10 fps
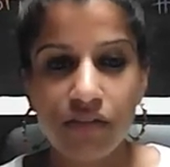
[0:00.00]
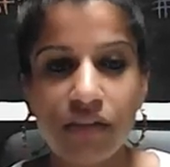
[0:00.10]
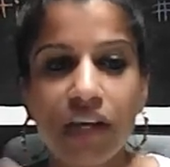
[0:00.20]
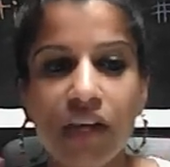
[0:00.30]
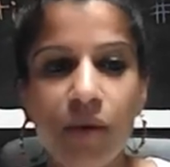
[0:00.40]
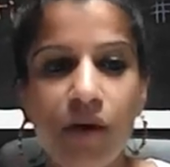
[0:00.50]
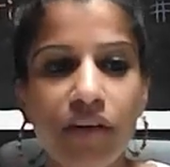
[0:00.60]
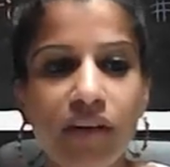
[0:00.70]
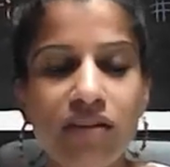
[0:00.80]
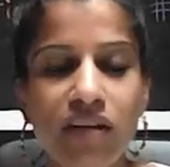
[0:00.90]
Think about
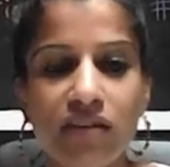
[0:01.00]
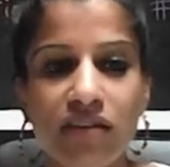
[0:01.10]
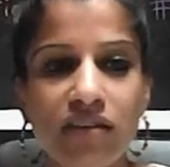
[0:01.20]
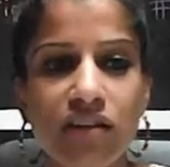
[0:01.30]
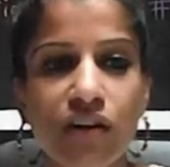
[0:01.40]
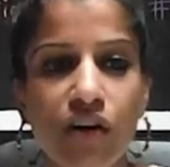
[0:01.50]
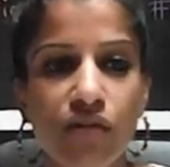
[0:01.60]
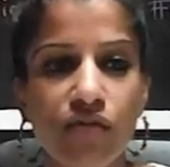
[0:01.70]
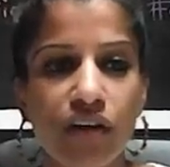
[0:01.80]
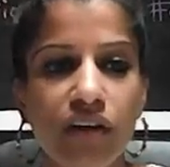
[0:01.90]
the intensity
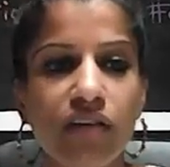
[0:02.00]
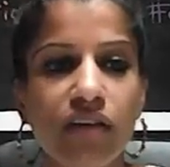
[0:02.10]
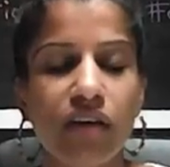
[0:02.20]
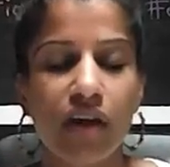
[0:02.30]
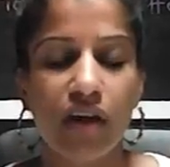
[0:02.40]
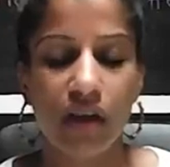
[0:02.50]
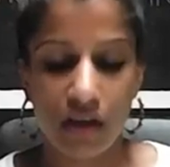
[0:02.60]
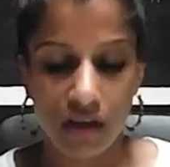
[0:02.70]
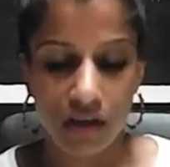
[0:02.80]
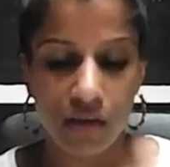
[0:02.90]
of these
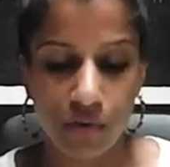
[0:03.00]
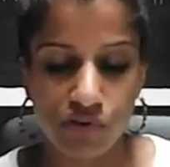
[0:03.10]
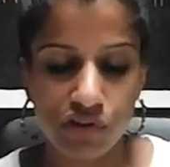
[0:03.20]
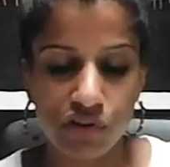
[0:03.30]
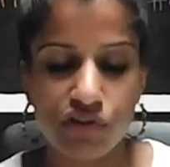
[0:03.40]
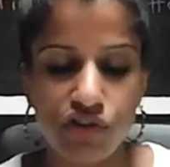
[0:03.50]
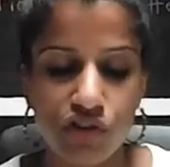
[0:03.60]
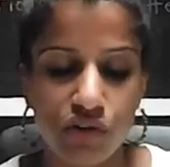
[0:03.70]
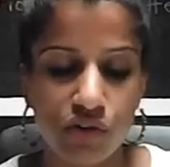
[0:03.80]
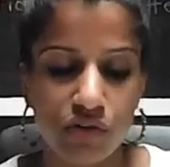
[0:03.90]
emotions
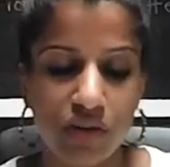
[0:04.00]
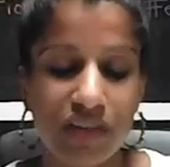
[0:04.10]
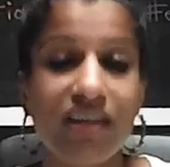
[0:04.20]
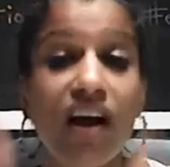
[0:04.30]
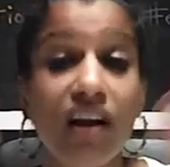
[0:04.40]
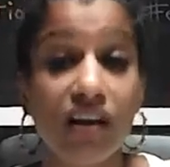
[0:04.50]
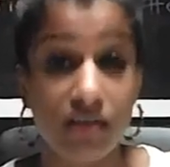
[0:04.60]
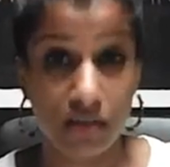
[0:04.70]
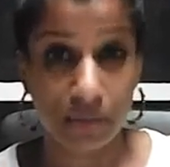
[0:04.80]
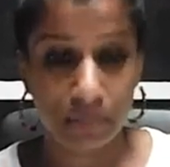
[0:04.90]
too, these
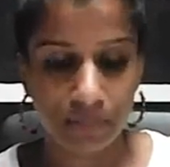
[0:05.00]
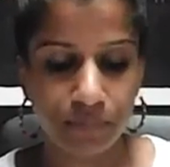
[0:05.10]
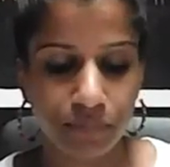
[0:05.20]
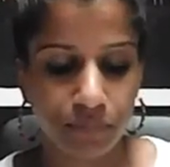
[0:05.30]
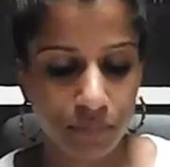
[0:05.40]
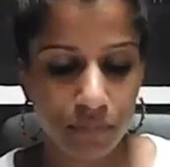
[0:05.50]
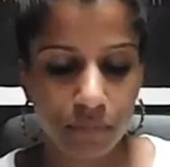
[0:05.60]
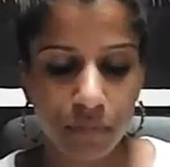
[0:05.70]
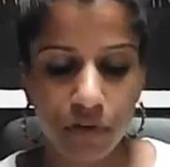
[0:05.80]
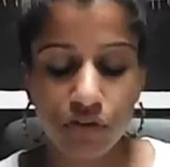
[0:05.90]
colors.
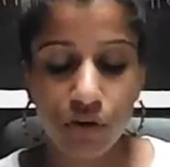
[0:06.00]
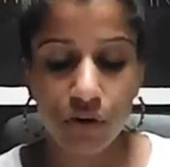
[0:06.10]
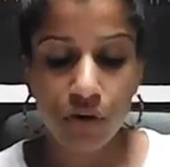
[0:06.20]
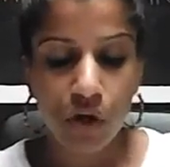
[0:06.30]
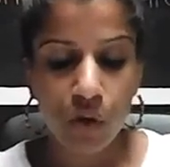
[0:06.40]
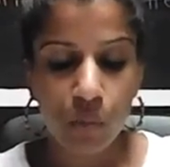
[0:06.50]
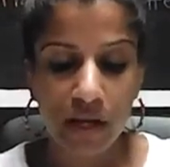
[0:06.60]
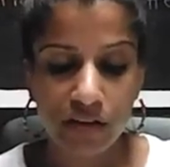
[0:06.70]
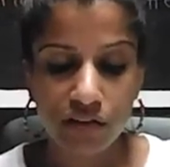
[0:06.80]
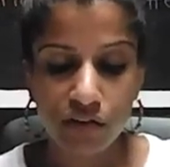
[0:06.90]
So we
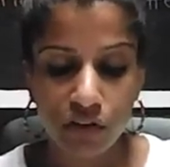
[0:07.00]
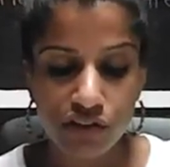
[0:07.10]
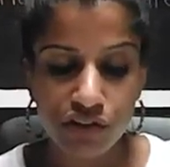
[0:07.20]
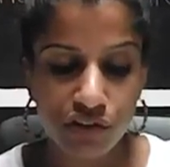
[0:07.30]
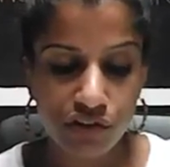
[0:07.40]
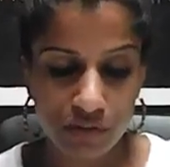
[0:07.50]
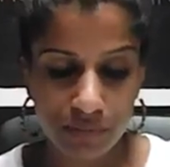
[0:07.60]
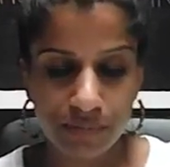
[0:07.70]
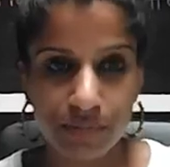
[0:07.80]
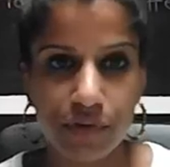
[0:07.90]
had solitude,
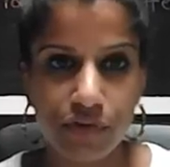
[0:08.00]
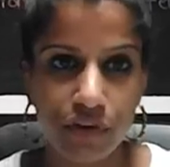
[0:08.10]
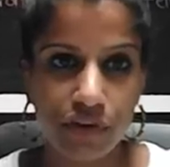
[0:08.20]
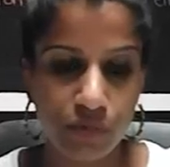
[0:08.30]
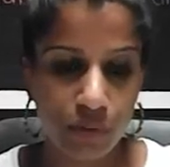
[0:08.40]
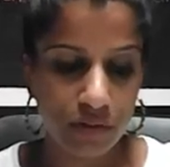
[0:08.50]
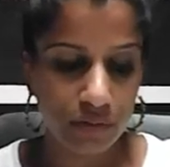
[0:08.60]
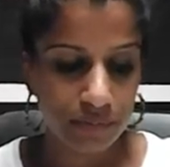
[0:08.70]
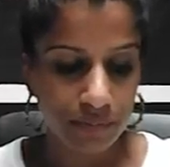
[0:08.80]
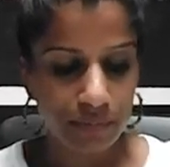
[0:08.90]
the first
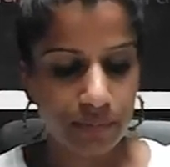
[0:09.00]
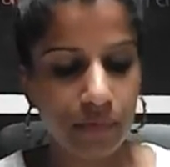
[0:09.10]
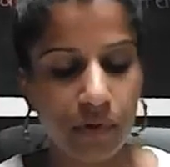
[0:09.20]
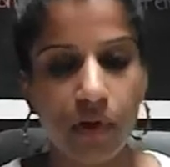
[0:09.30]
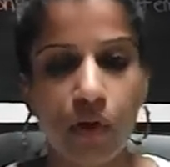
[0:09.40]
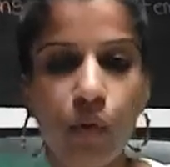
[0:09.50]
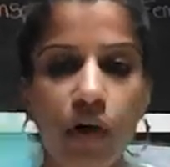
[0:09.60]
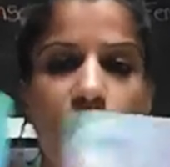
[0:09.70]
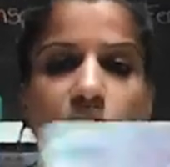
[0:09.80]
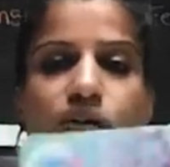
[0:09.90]
one.
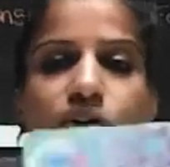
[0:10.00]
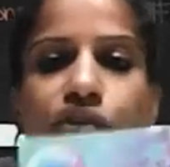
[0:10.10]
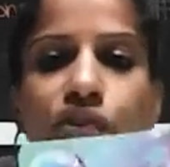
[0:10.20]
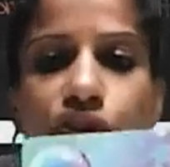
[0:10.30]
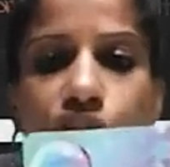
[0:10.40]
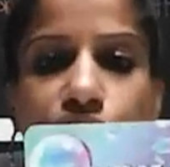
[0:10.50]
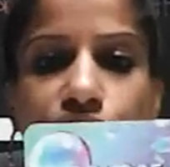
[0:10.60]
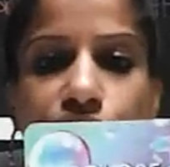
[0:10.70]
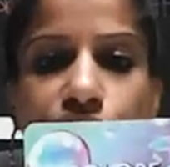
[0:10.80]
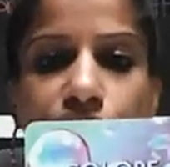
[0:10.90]
What color is your
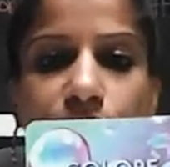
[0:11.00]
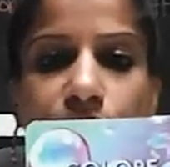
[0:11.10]
solitude?